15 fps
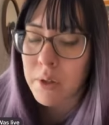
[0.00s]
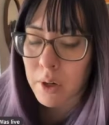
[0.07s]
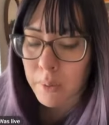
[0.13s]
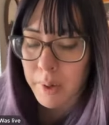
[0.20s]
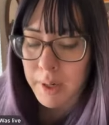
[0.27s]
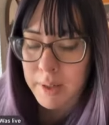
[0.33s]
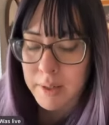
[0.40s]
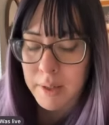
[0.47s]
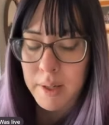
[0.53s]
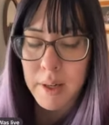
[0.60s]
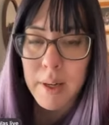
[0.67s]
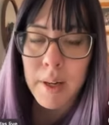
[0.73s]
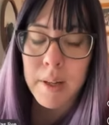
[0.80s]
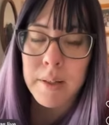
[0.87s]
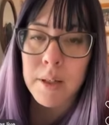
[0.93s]
erase the
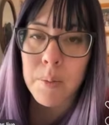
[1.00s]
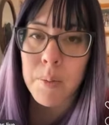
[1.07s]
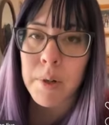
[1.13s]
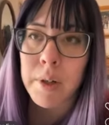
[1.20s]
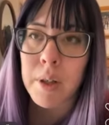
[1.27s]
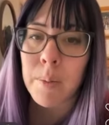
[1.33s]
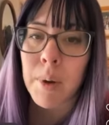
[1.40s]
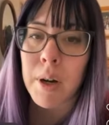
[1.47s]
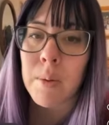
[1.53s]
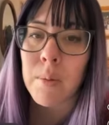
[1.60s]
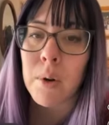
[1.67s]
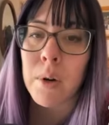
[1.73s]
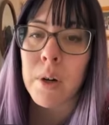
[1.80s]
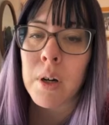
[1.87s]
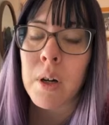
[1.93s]
index number in the bottom
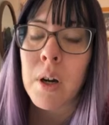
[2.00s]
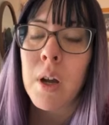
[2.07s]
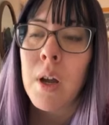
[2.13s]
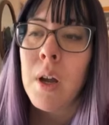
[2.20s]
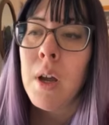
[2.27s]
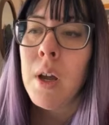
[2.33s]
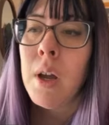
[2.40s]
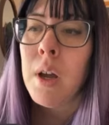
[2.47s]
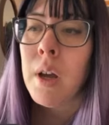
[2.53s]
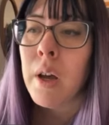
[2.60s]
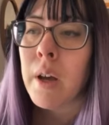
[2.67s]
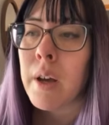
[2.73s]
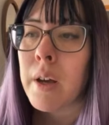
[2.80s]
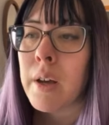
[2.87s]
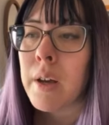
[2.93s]
corner.
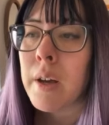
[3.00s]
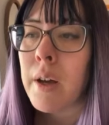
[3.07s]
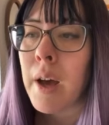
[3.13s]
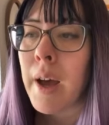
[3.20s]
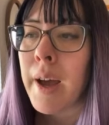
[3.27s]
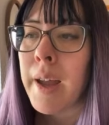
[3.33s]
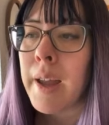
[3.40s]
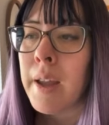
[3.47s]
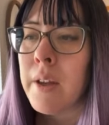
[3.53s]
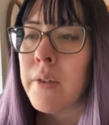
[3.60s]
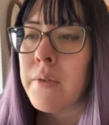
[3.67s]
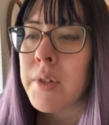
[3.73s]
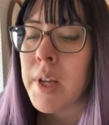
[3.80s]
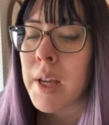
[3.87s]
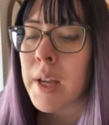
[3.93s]
Uh, I
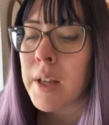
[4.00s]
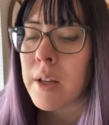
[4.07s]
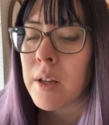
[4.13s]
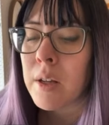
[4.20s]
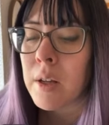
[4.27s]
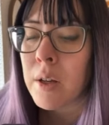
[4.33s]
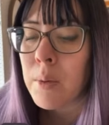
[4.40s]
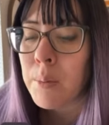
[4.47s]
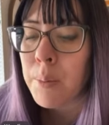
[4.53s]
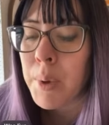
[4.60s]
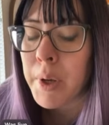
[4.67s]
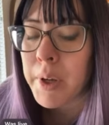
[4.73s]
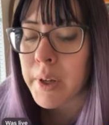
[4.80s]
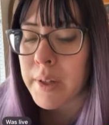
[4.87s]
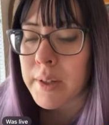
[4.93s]
have done
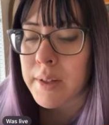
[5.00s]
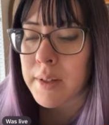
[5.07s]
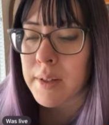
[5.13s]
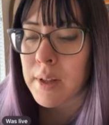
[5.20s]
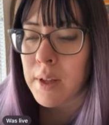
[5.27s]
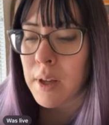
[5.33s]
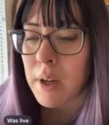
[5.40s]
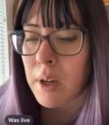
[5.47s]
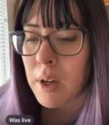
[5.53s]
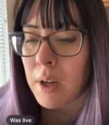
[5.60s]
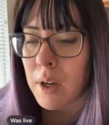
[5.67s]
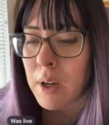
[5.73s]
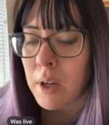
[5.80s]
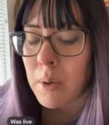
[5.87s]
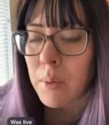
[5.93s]
books.
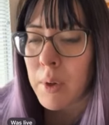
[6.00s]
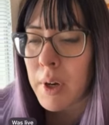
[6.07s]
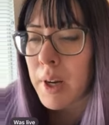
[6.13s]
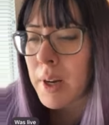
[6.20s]
Well, I,